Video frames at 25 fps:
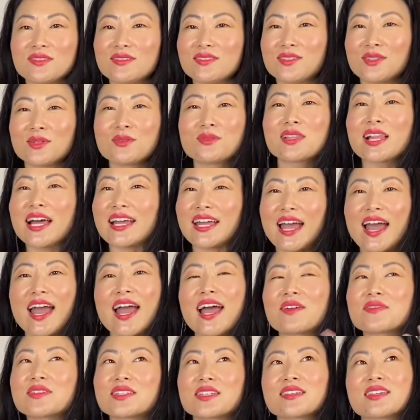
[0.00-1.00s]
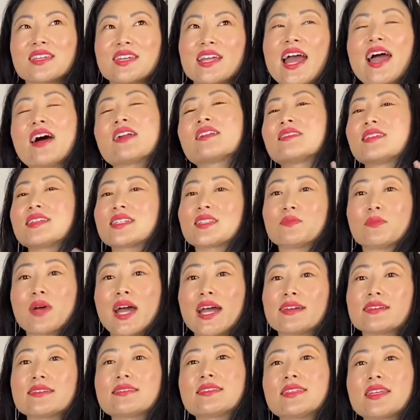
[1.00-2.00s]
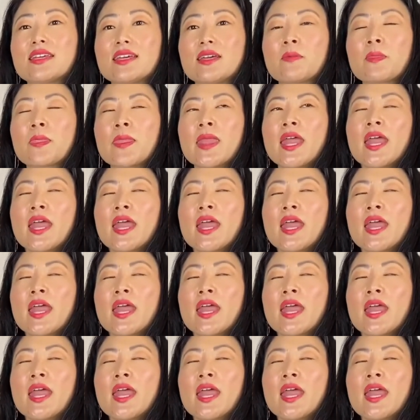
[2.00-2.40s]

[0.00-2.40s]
do, I have to get out of this mindset.